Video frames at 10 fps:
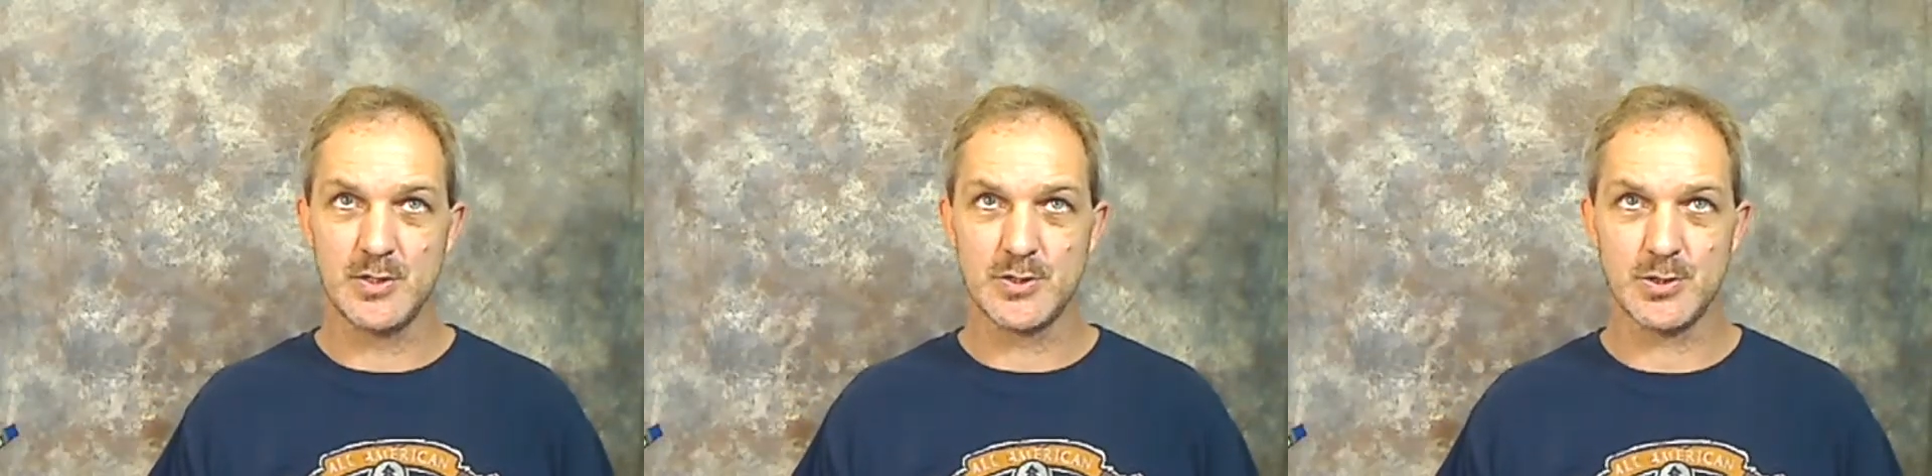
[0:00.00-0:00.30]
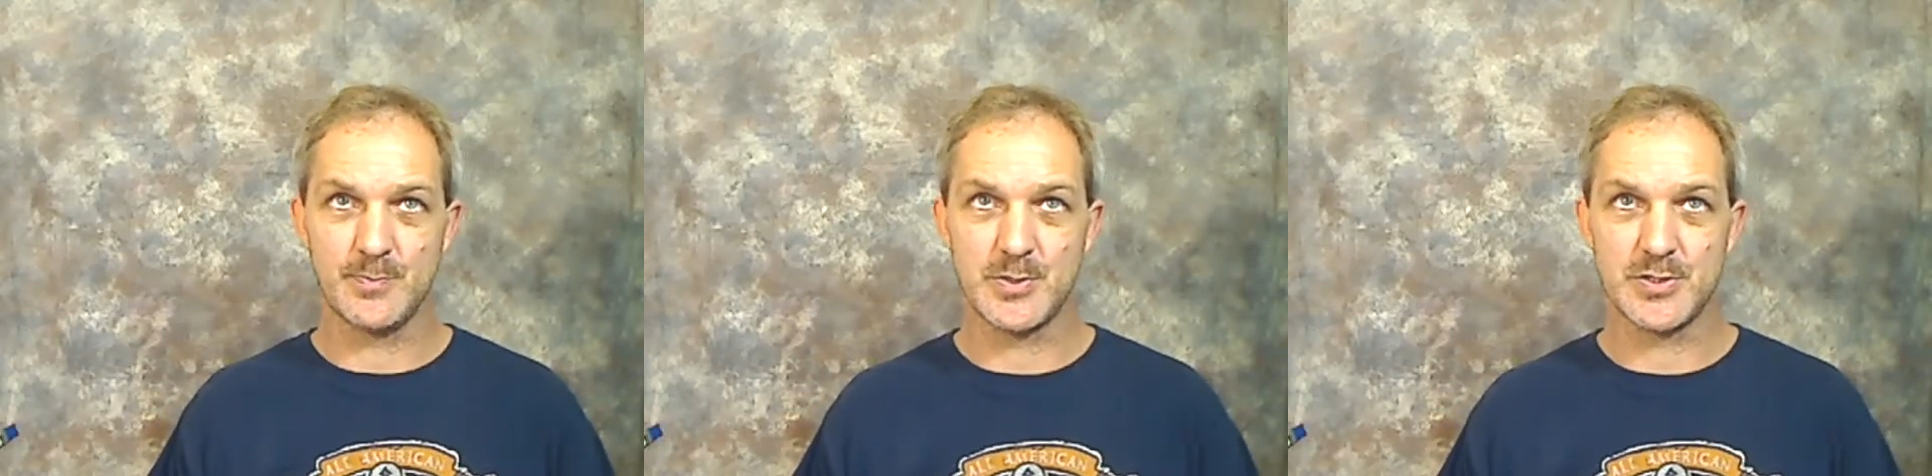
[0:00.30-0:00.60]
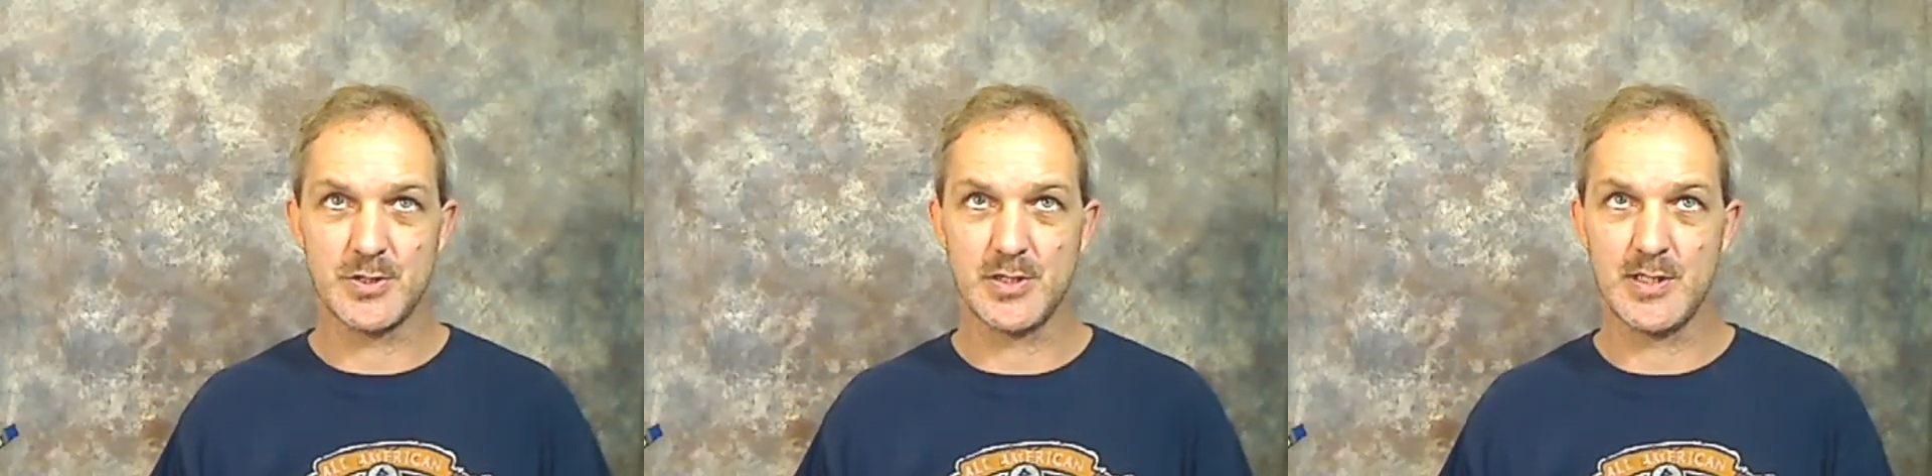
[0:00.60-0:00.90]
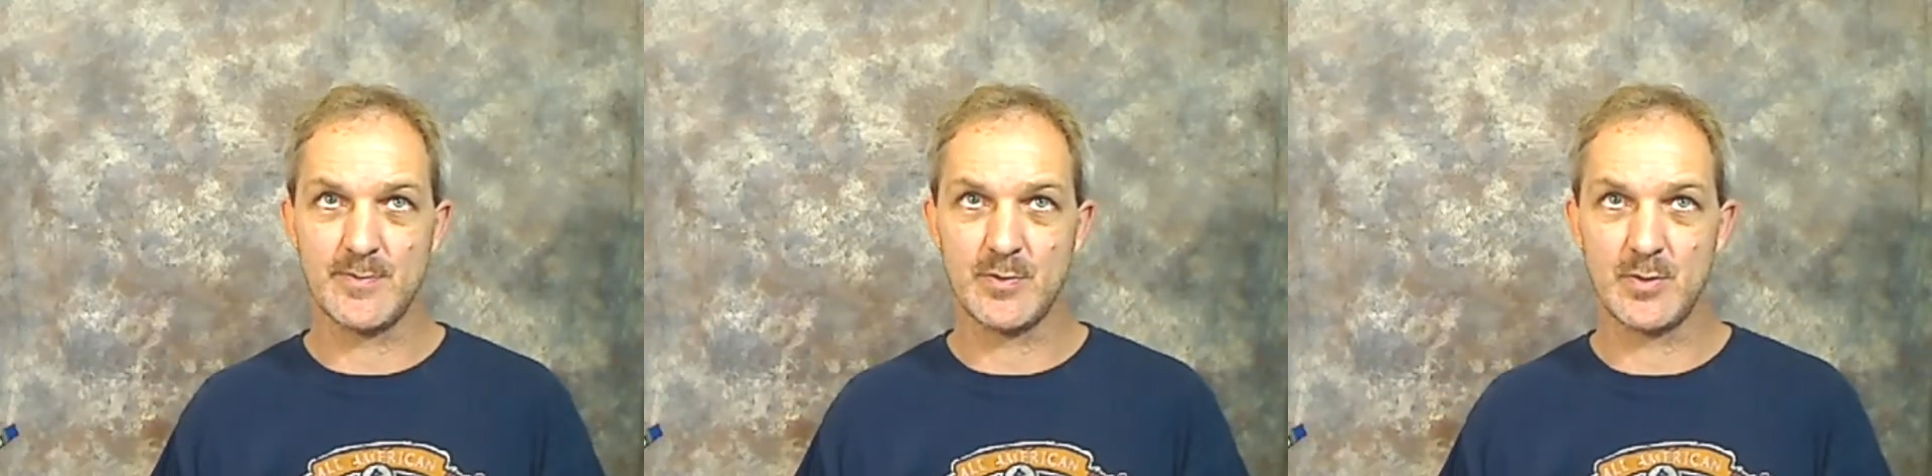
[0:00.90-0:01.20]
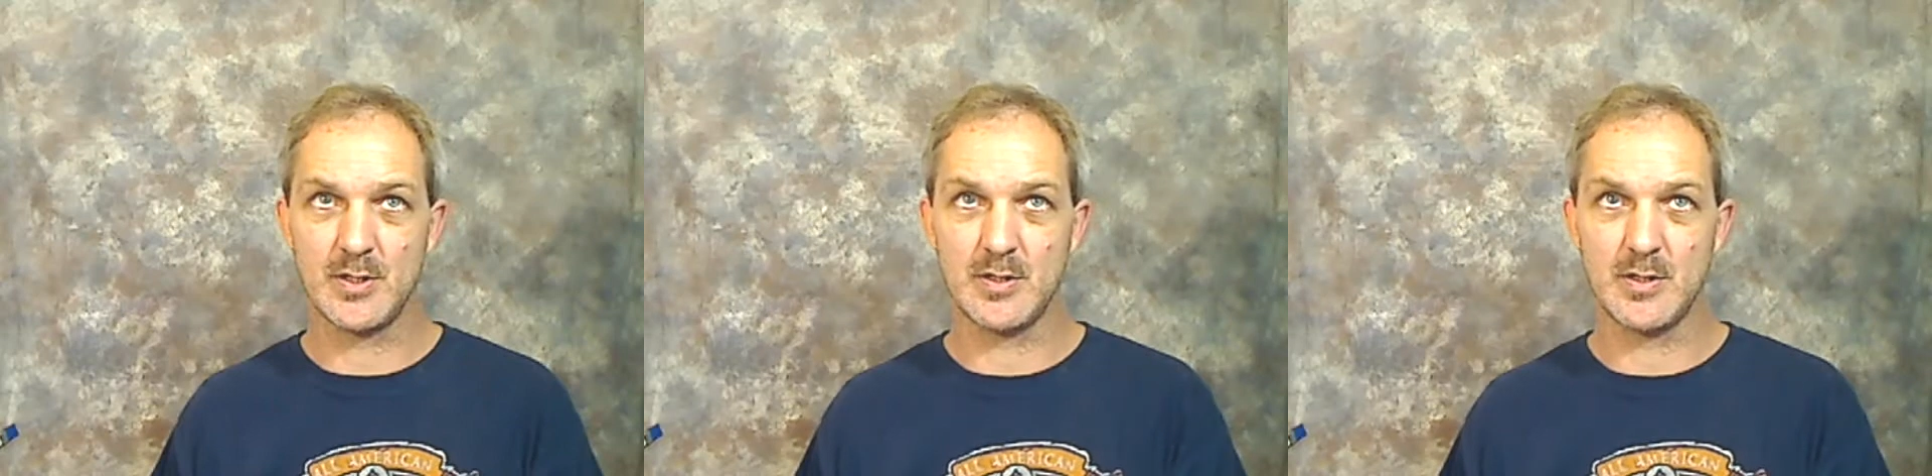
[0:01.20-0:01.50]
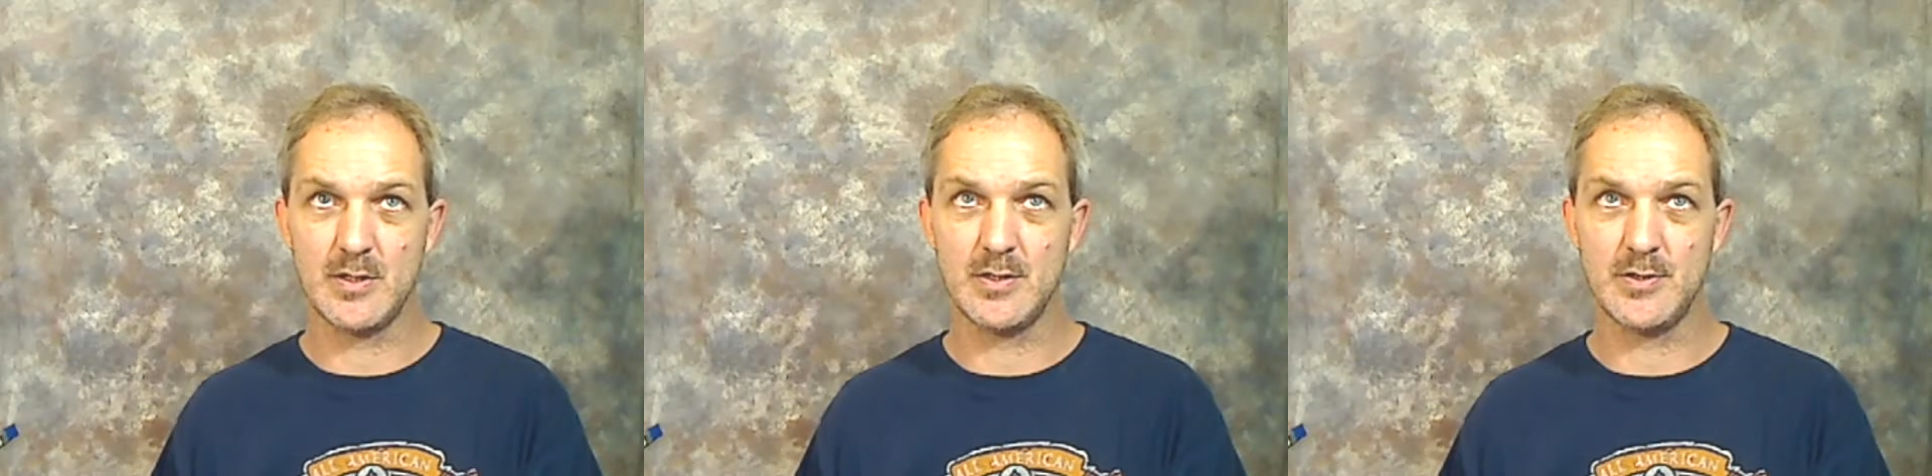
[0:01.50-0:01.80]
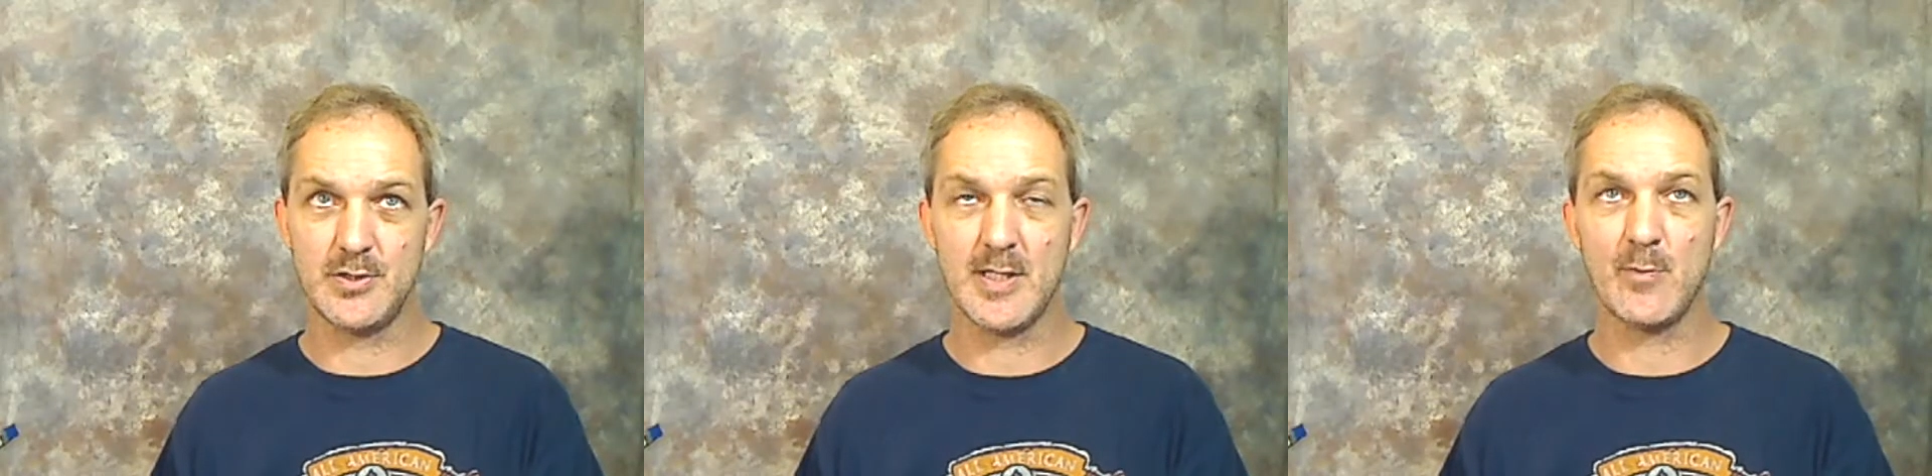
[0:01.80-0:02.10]
So if you start having
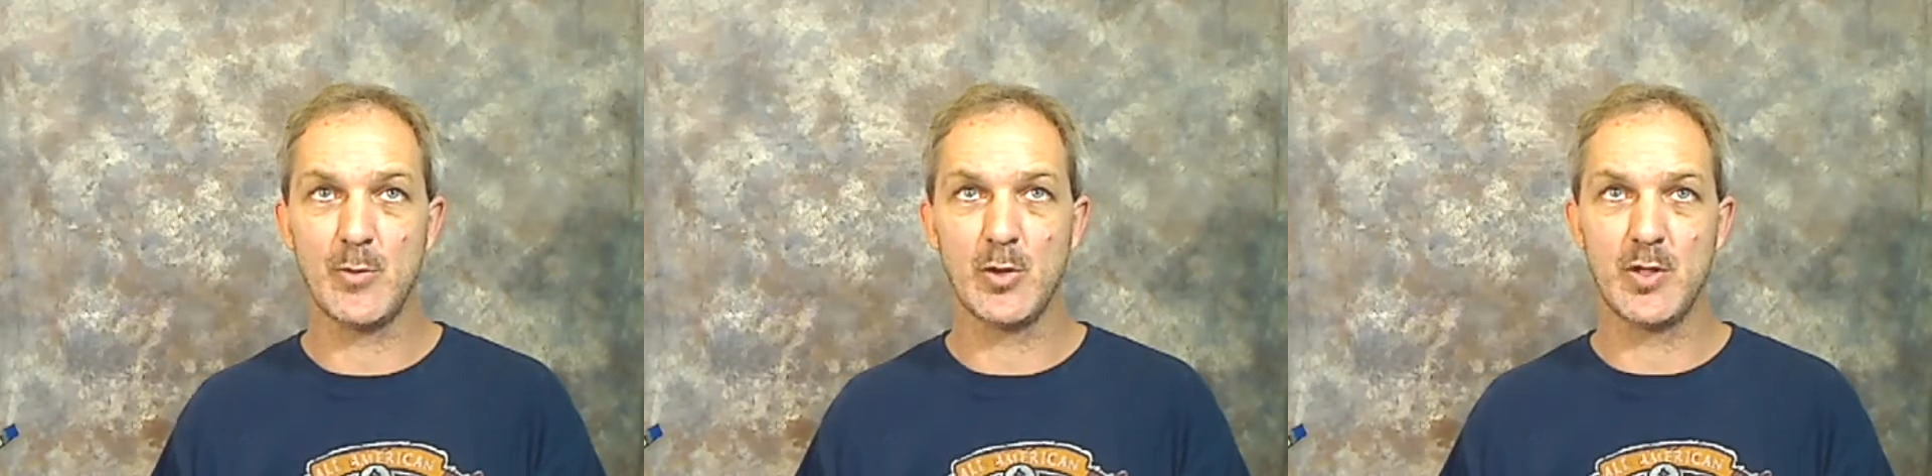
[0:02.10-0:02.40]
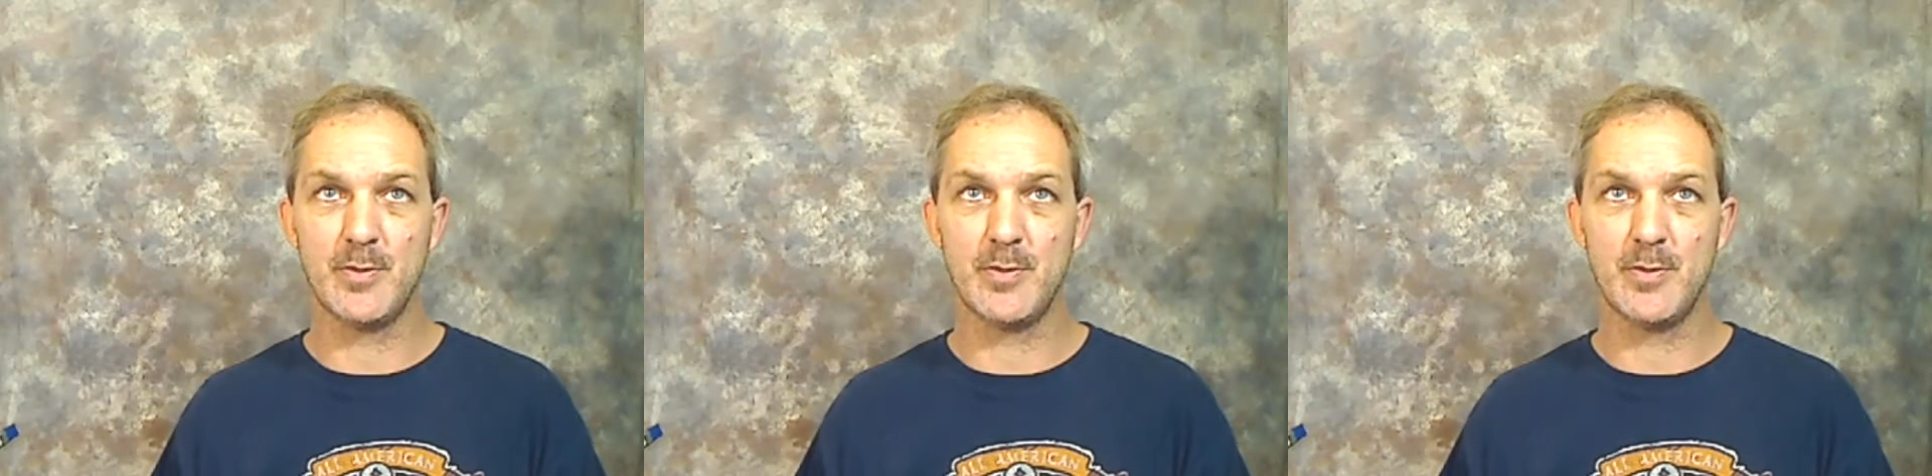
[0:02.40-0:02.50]
drivability